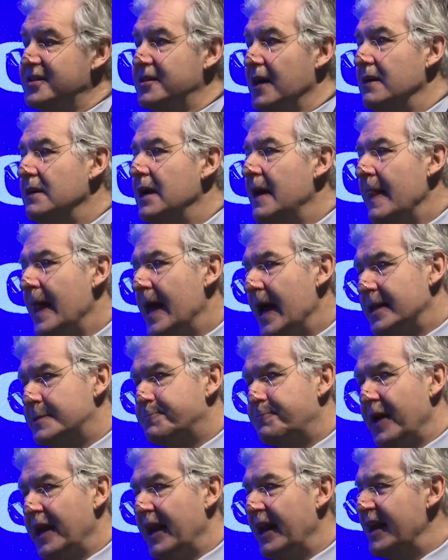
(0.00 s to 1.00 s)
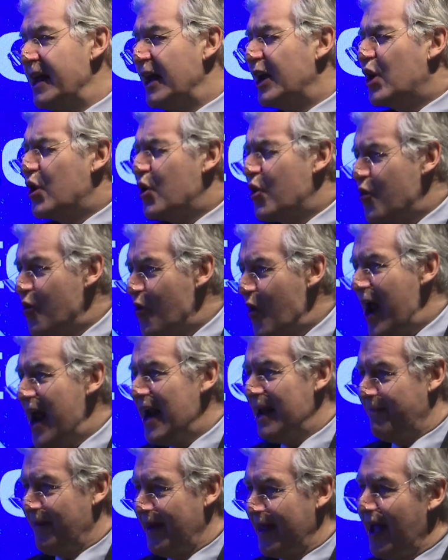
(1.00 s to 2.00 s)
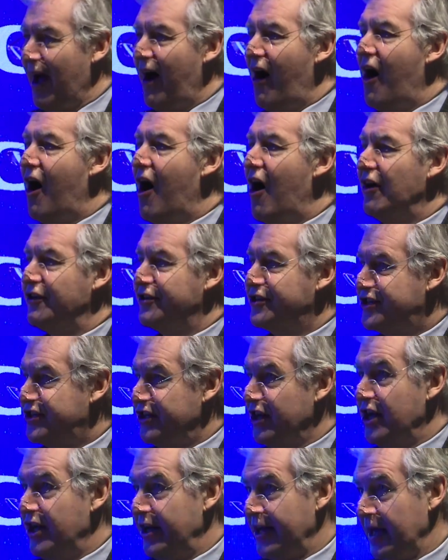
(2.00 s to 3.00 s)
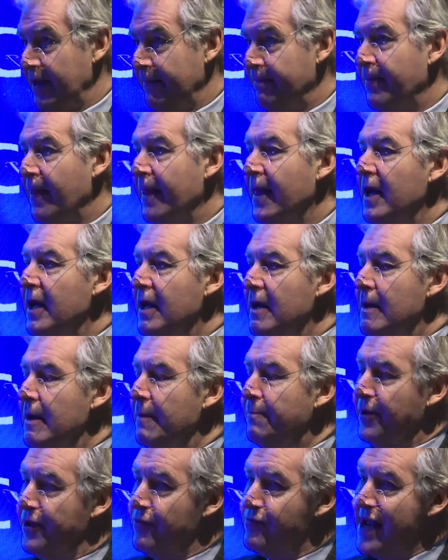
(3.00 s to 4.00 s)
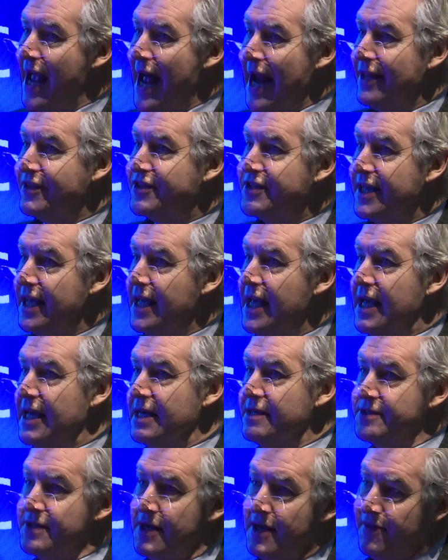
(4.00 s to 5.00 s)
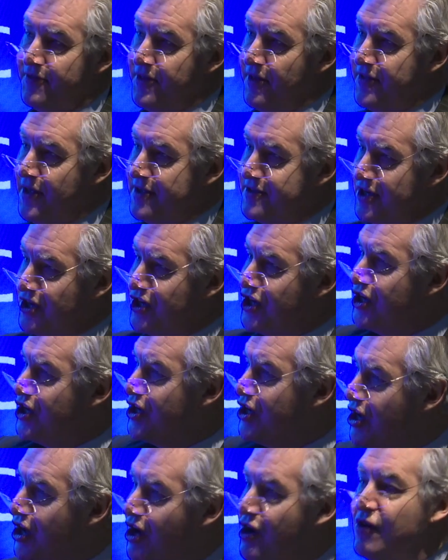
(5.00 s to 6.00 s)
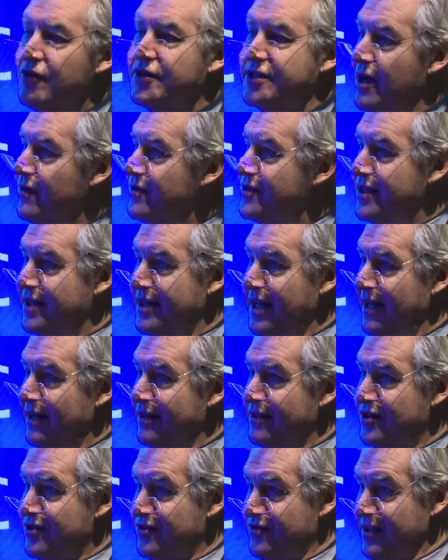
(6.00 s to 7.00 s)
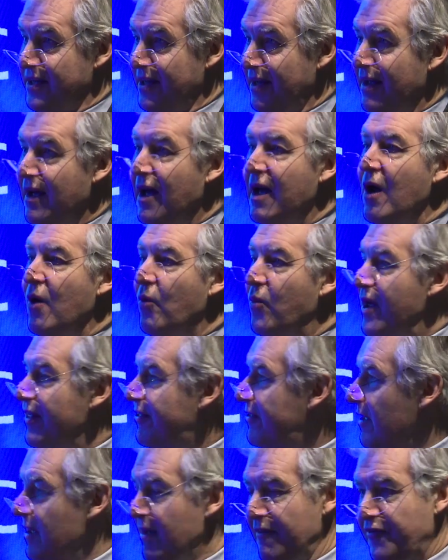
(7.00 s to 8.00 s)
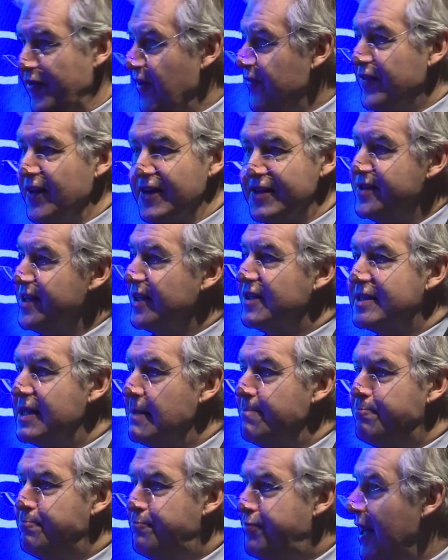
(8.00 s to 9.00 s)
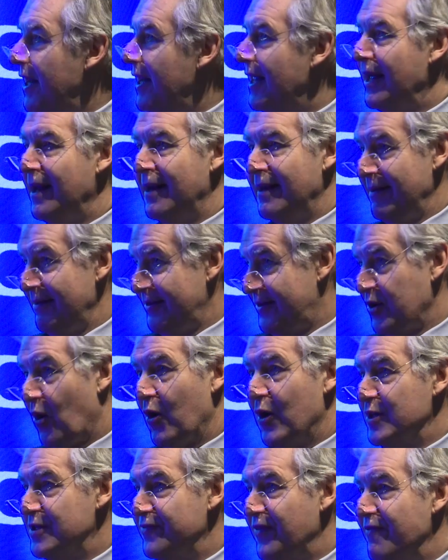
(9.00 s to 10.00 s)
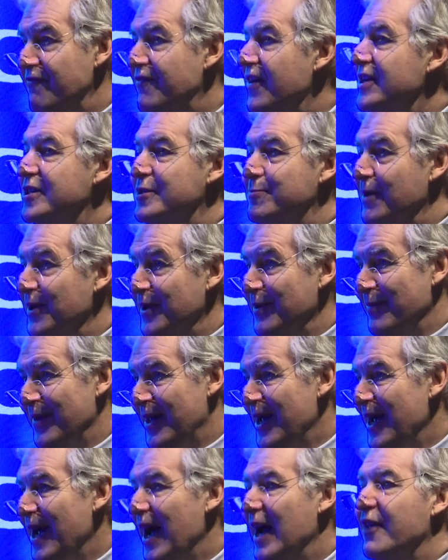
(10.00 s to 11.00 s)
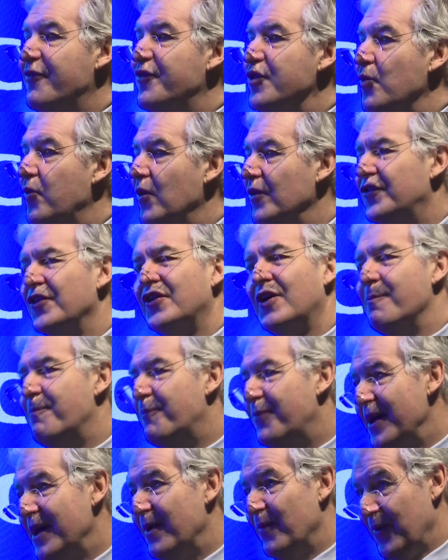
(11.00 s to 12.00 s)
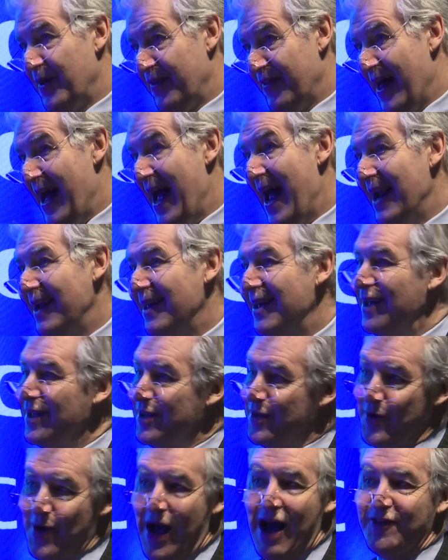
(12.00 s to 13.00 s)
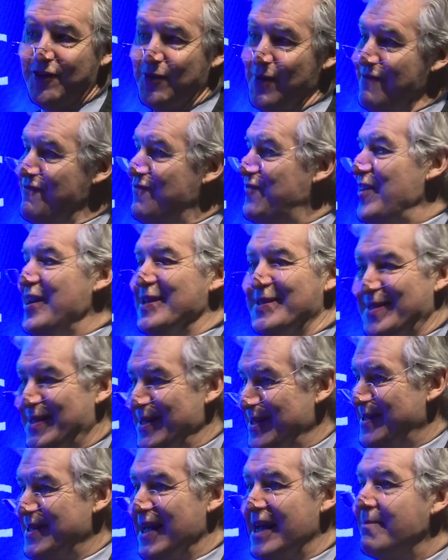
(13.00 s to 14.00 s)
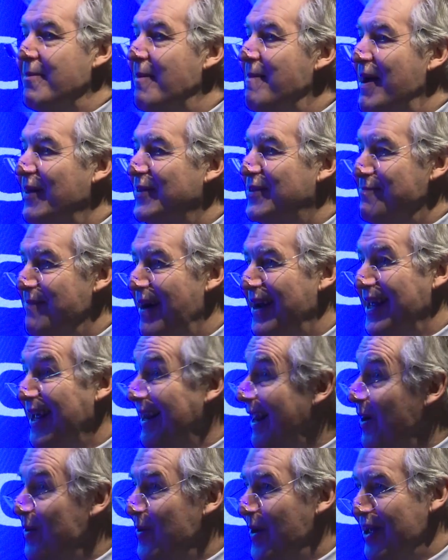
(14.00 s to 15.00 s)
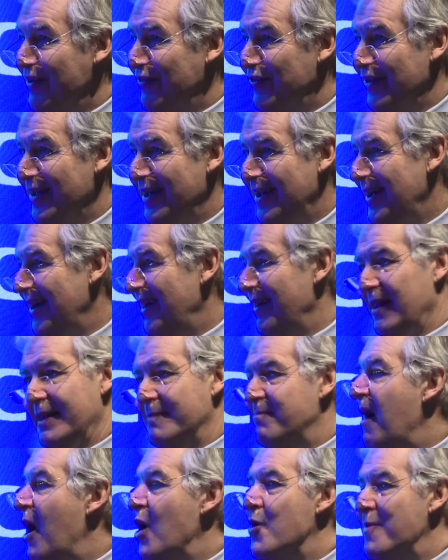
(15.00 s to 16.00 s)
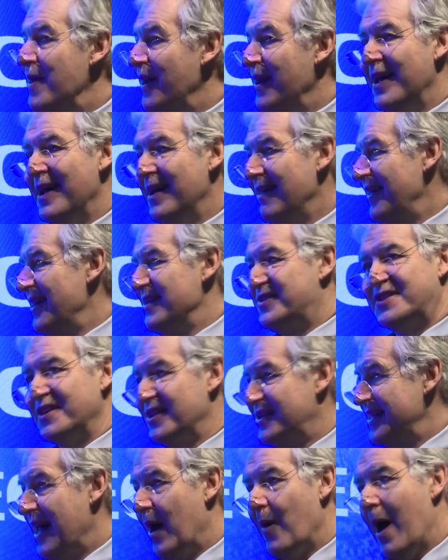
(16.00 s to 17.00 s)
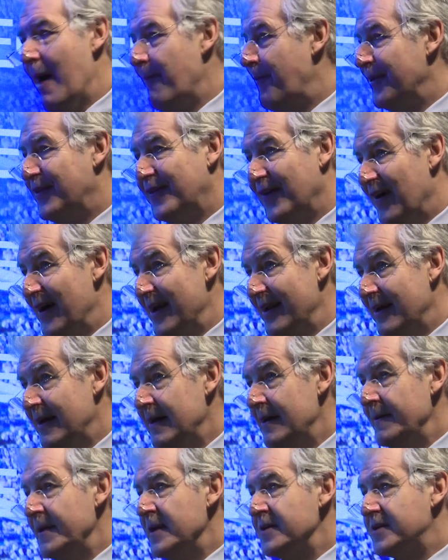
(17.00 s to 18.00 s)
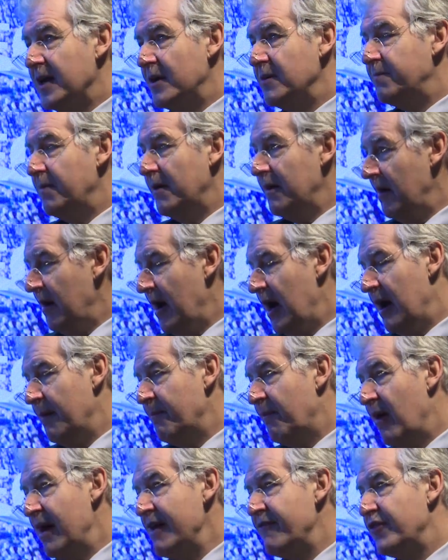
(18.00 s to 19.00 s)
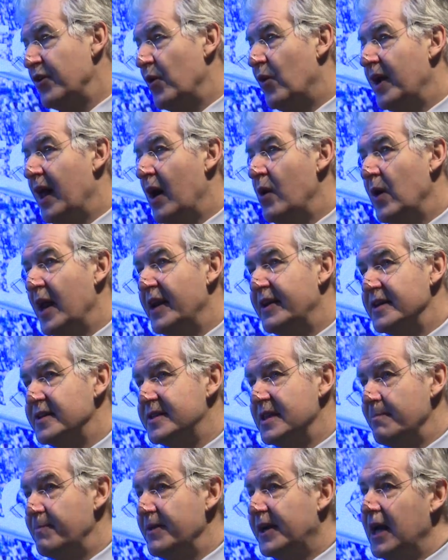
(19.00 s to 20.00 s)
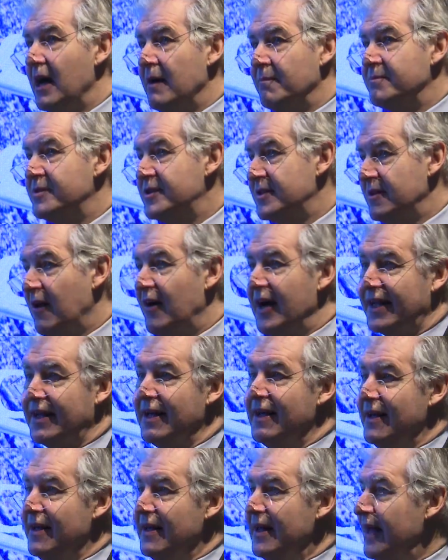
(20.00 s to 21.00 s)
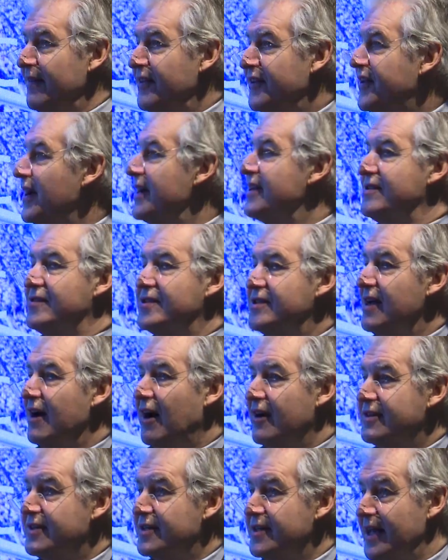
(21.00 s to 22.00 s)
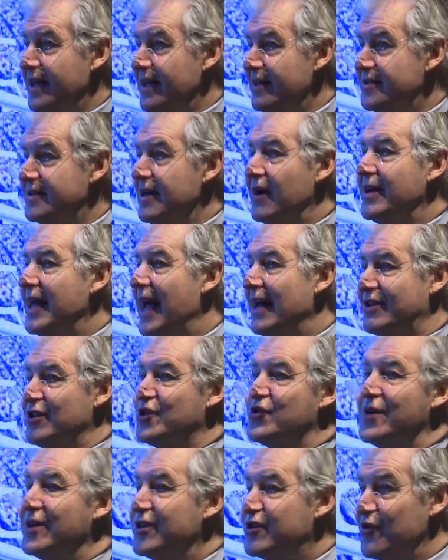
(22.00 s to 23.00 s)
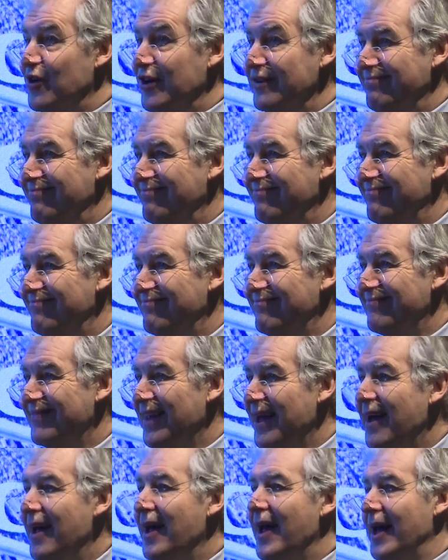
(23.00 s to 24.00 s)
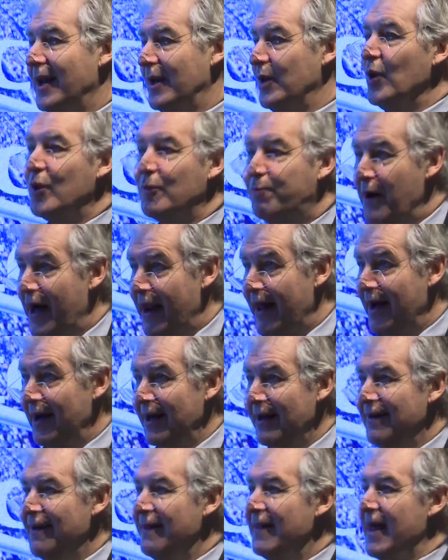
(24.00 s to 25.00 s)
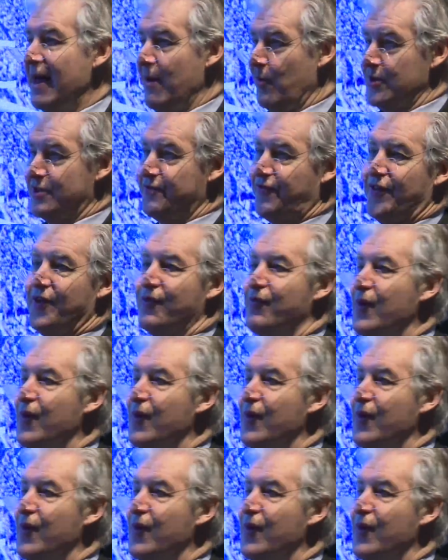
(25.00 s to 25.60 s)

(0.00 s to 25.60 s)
So it's been an incredibly hard journey. But the reality is that there's a huge LCD industry with $50, $60 billion of investment. And if you want to compete with that, you have to invest the same amount of money in OLED. And at the moment, there's just no appetite. So my view on OLED is it becomes like, in the days of CRT, Sony had the Trinitron. It looked better, it was for the